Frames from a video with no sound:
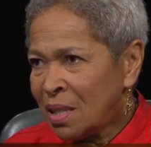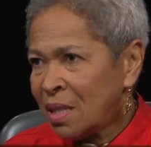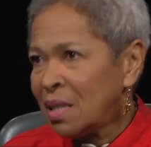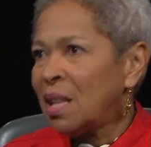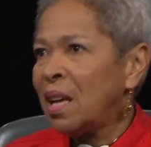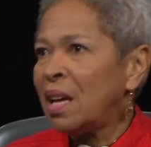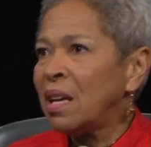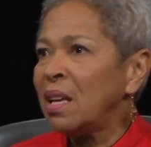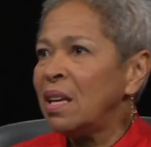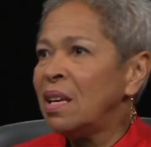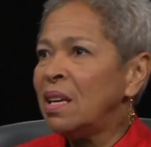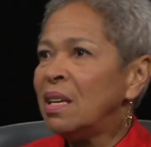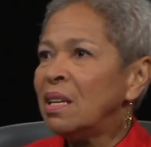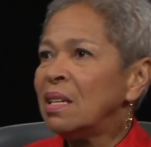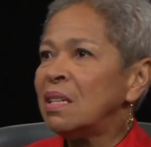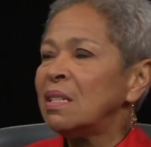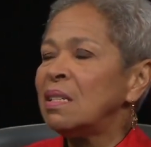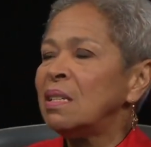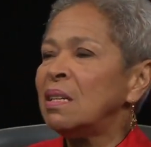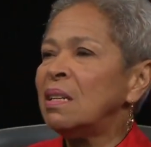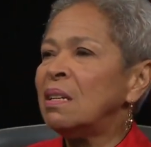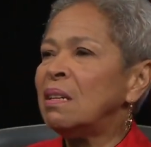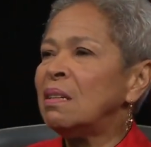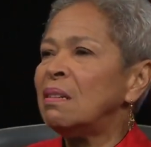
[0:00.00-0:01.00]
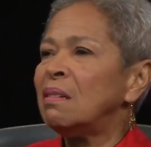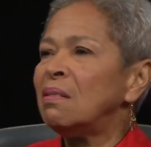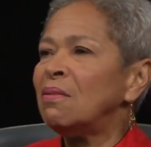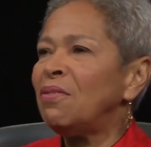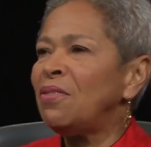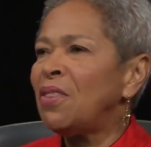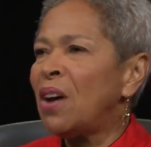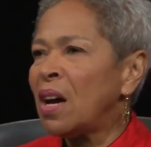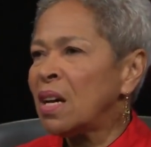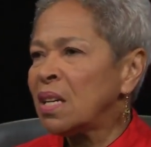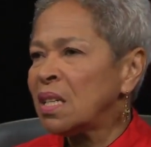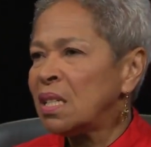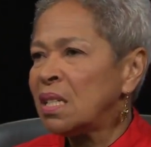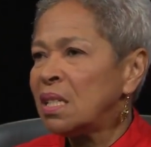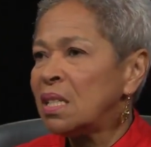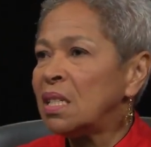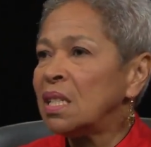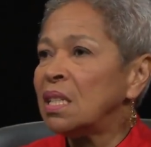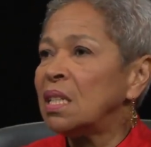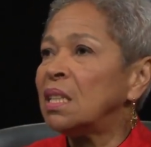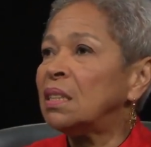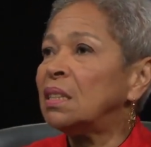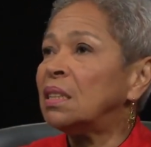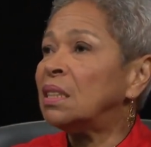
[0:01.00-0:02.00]
is yeah. like sending the fox
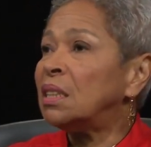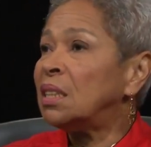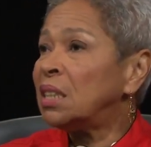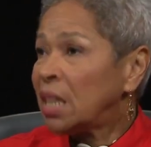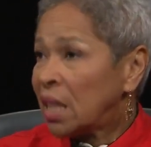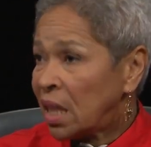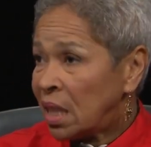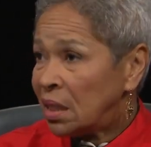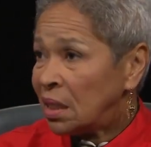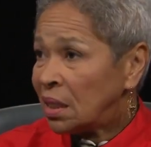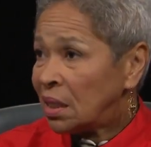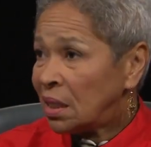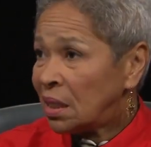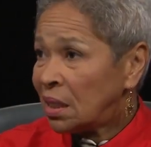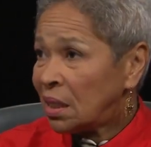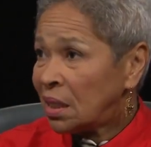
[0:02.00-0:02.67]
to get the chickens.